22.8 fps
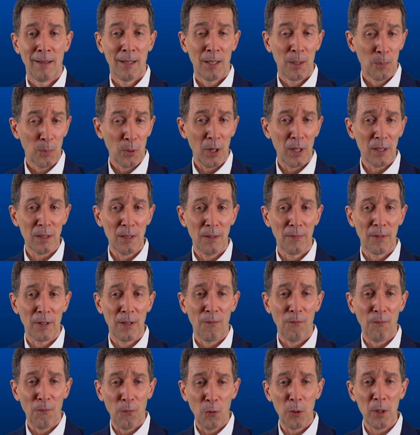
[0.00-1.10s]
Impressively,
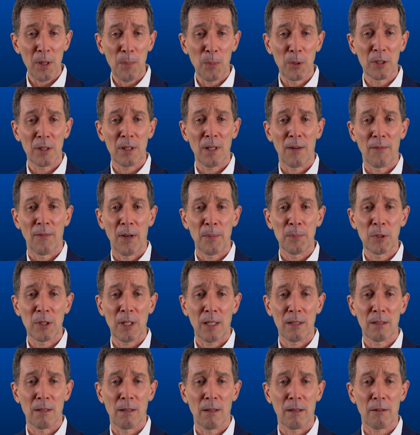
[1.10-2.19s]
40% of
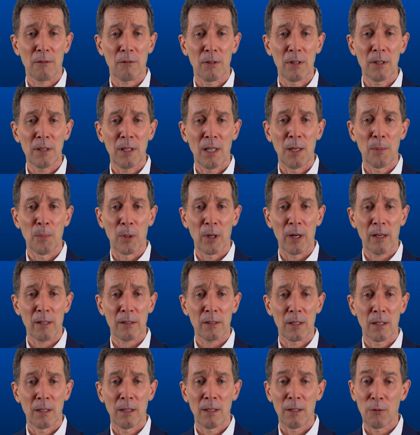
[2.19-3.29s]
upstate's electricity
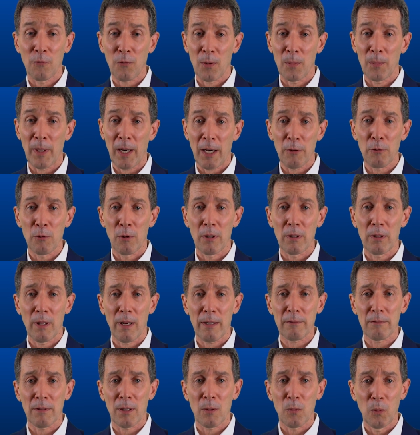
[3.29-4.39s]
production is from
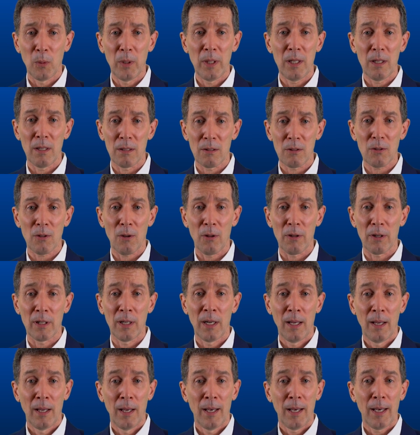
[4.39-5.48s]
hydroelectric, wind, and solar,
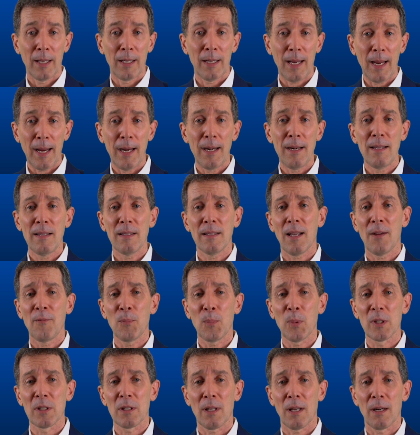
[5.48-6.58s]
and
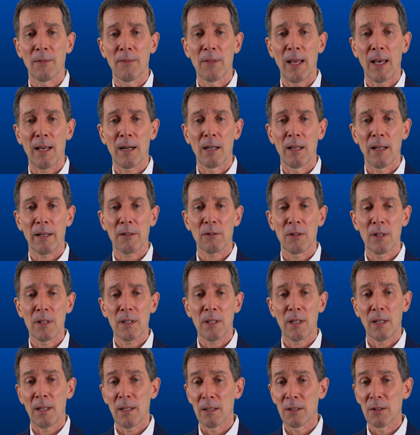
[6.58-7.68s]
87% of that
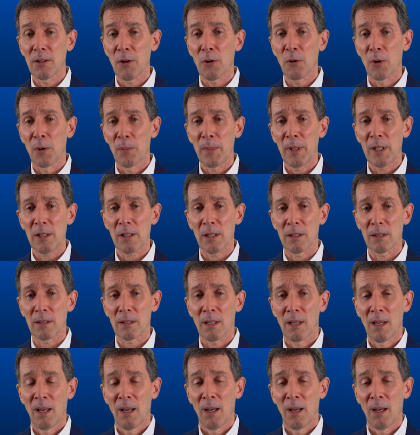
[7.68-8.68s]
electricity is zero emissions,